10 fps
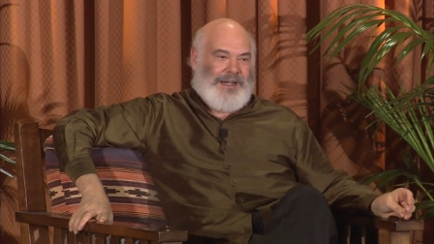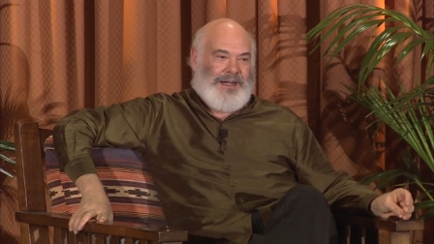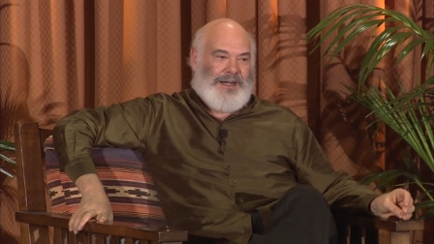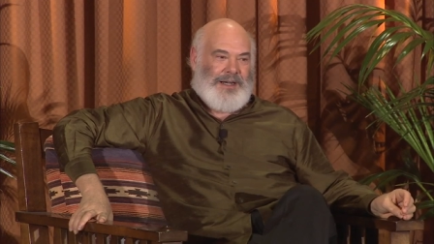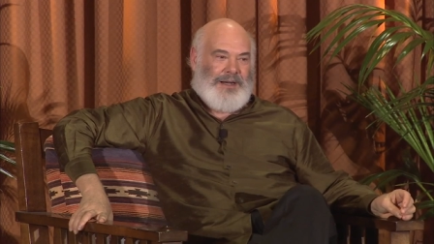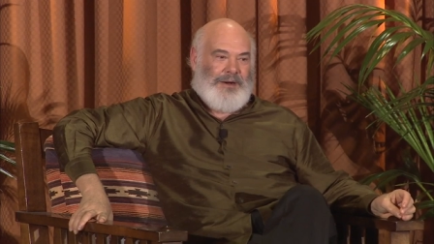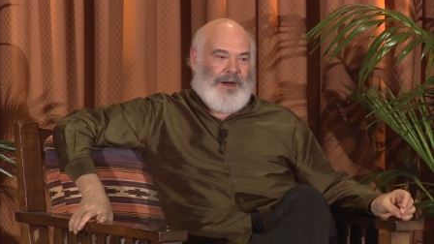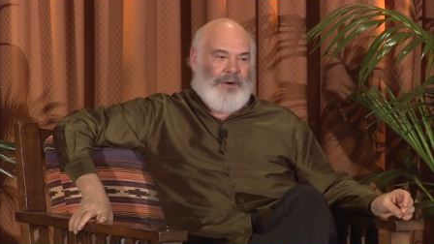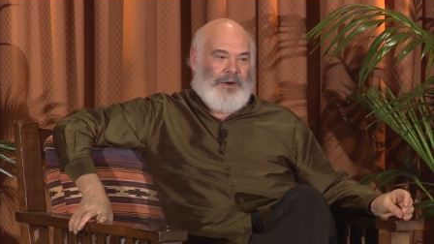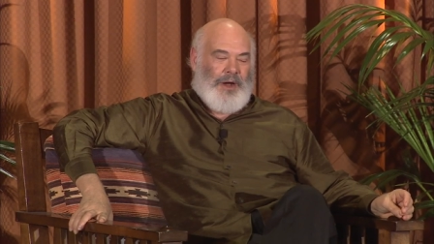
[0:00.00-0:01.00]
Uh,
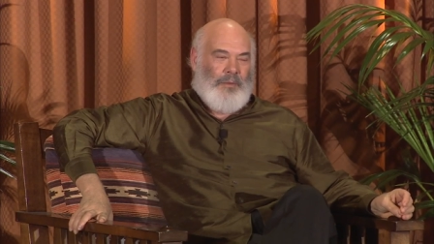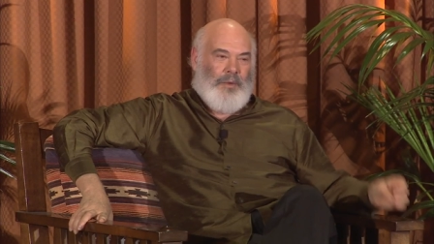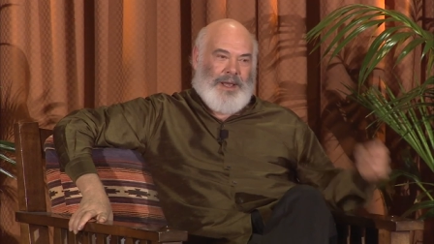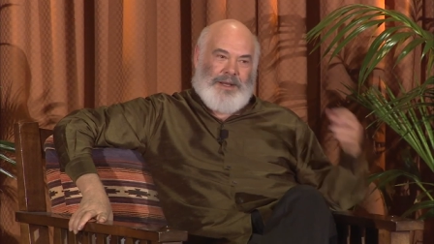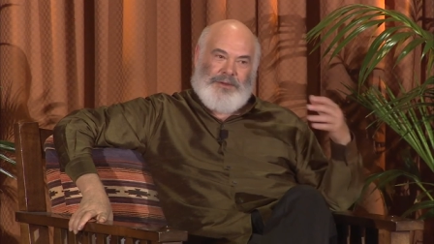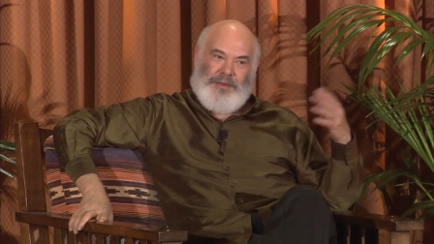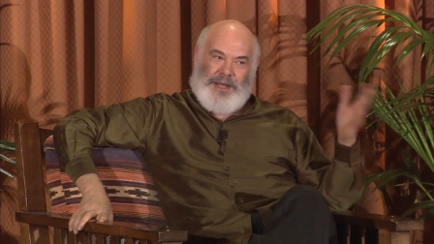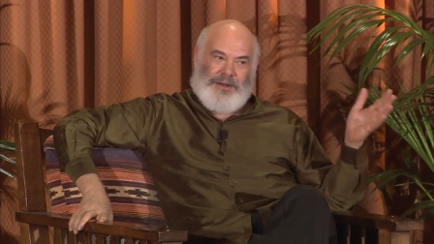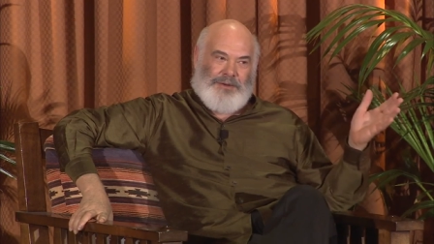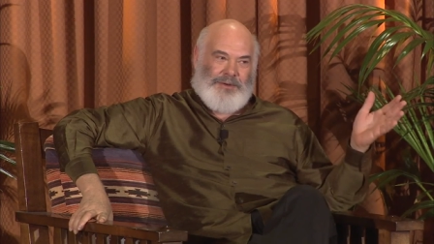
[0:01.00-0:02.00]
a, a, way to do
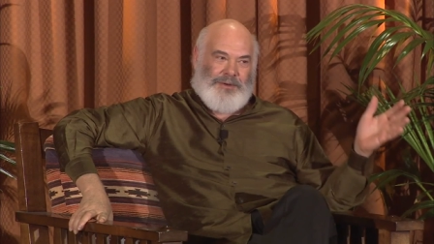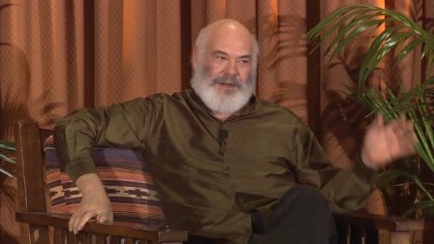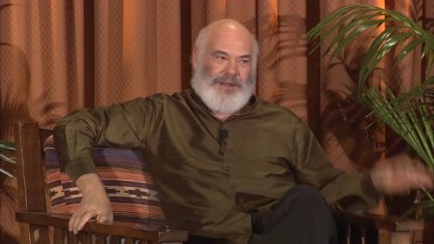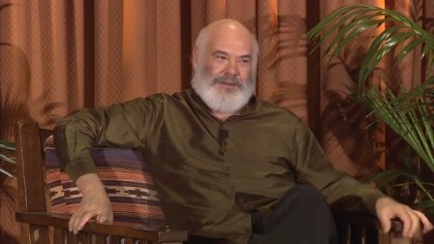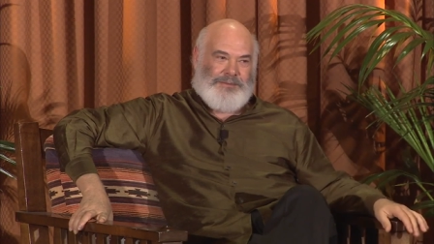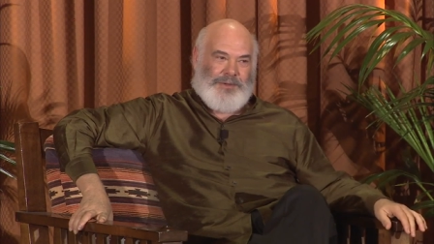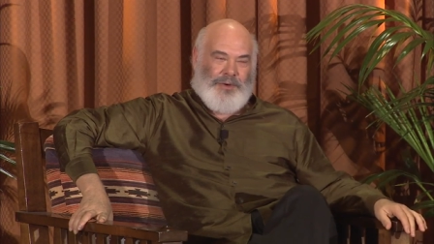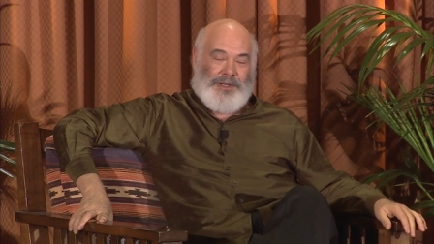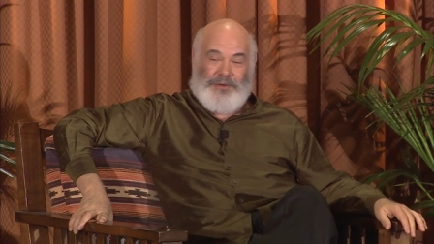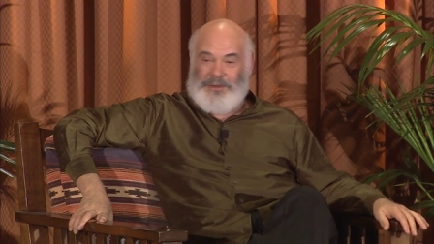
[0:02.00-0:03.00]
that on an
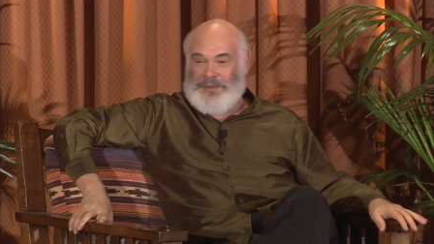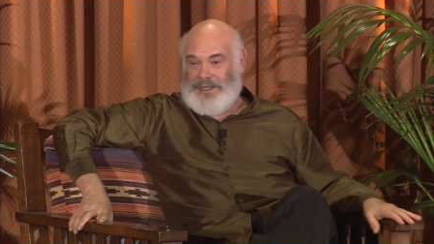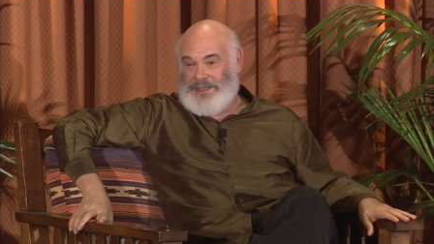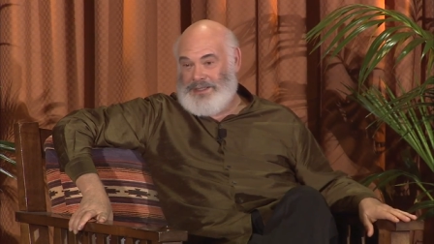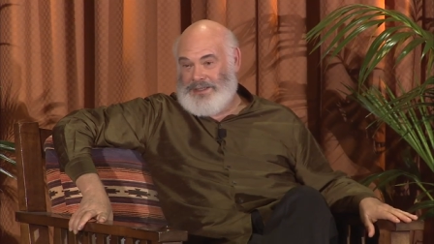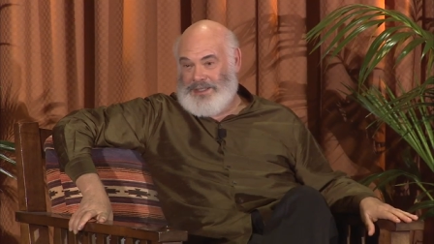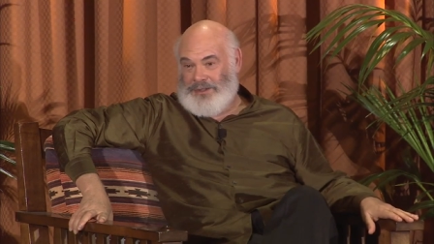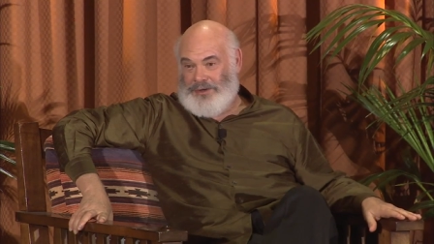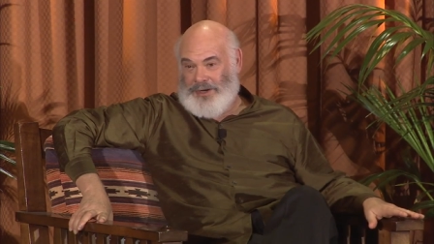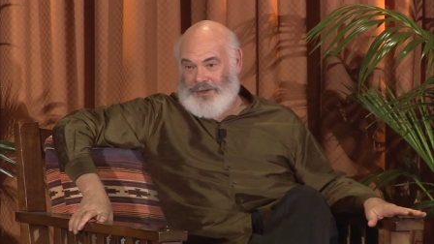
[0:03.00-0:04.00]
ongoing basis is to
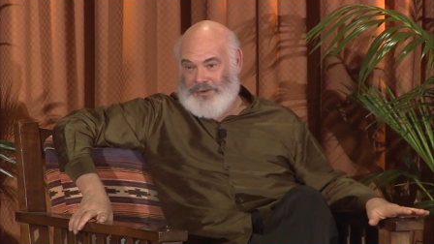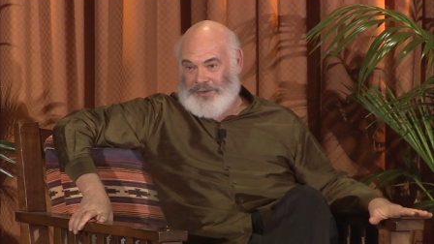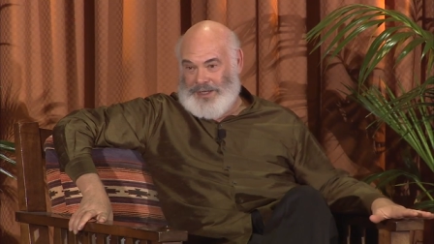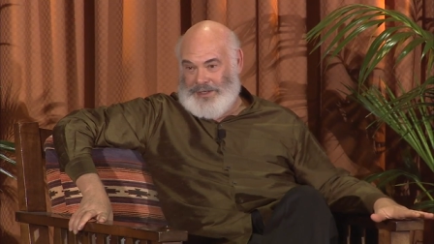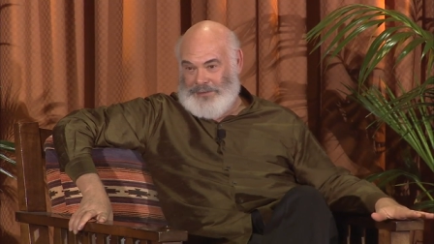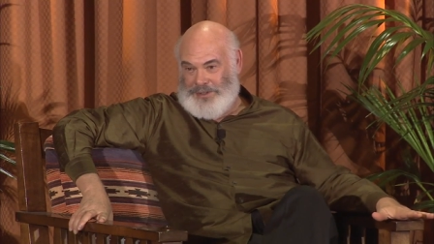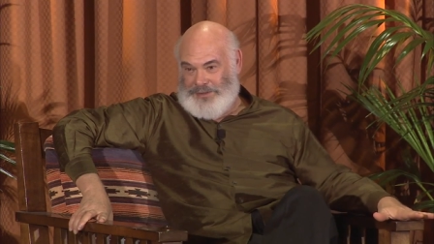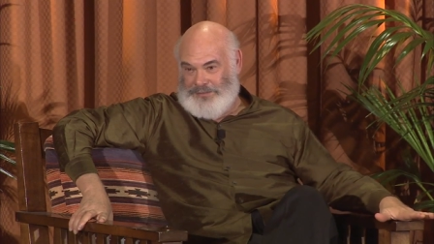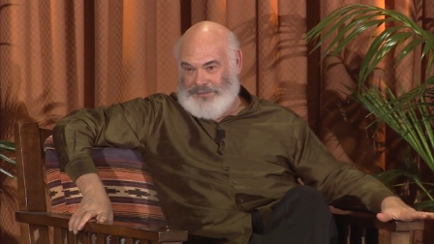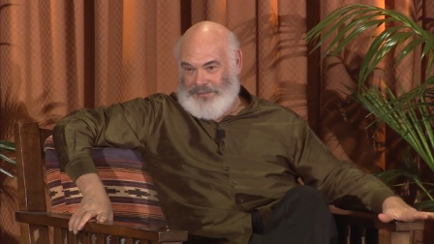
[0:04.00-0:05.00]
learn another language.